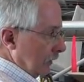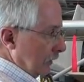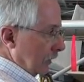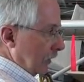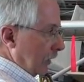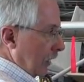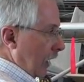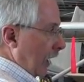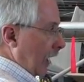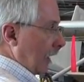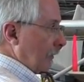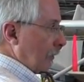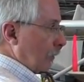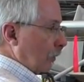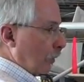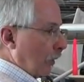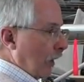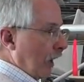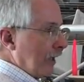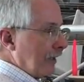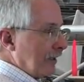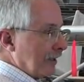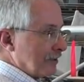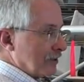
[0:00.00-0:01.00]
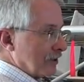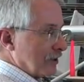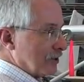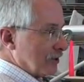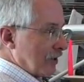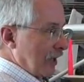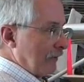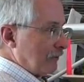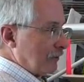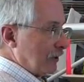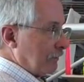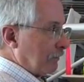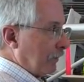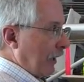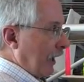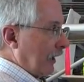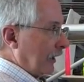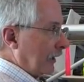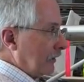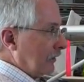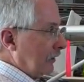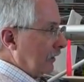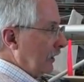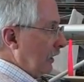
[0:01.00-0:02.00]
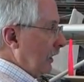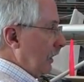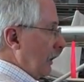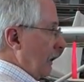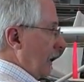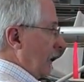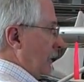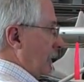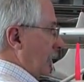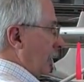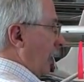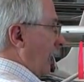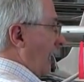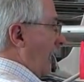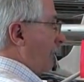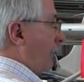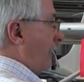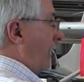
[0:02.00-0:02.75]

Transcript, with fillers: The guy on the right is the safety pilot, and the guy